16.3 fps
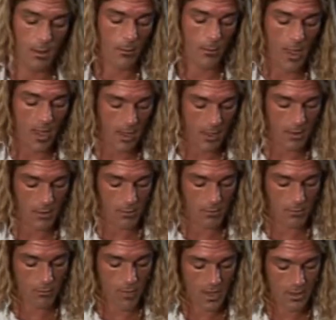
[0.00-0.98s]
Make
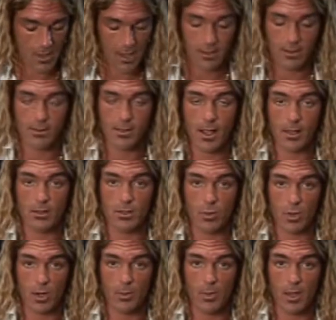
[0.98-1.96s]
the exercises
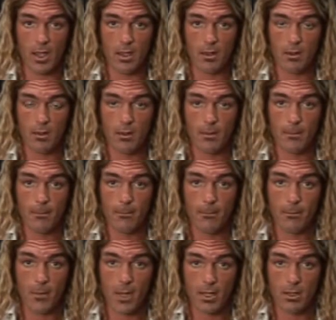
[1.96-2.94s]
you want to play,
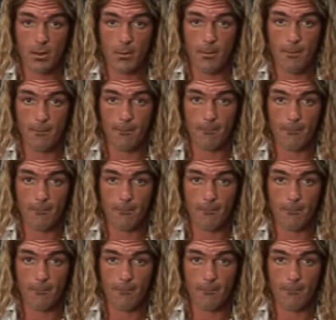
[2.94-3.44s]
make them